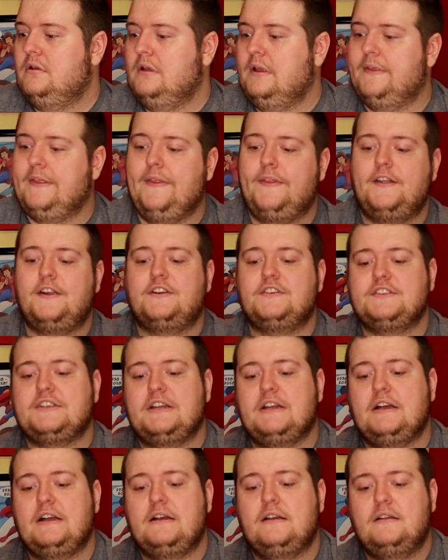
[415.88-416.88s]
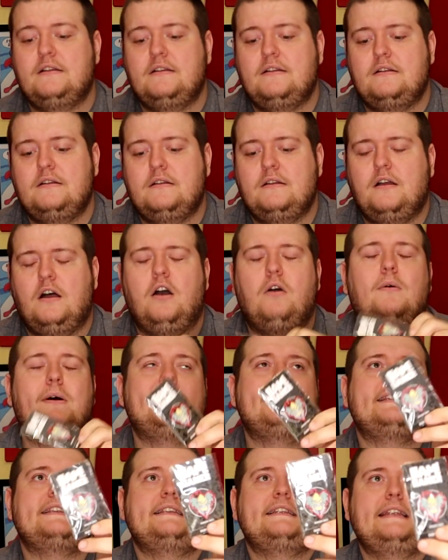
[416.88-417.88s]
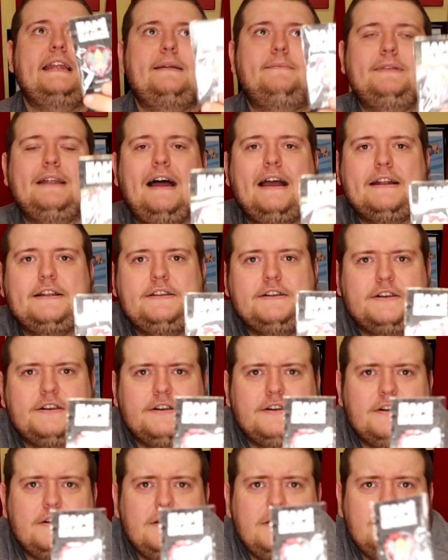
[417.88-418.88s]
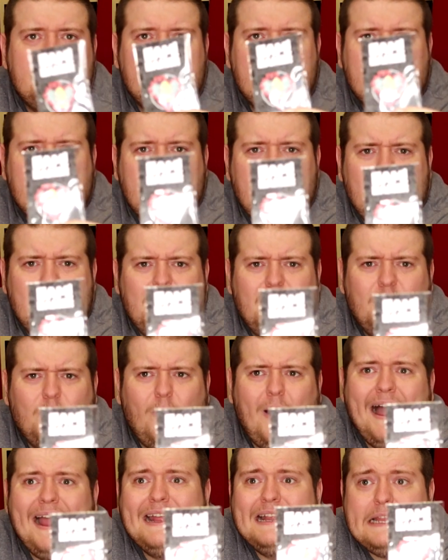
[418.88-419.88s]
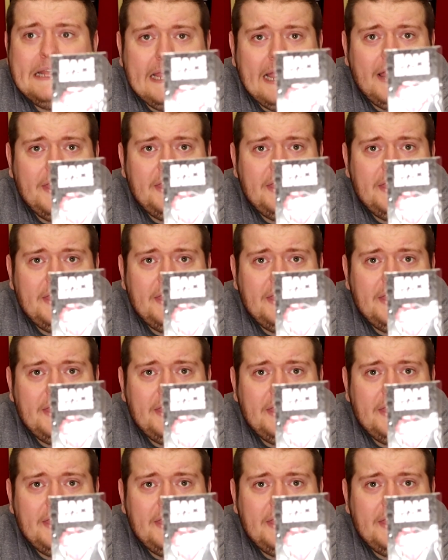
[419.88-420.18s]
And then there's what is his name? Dr. Wily, I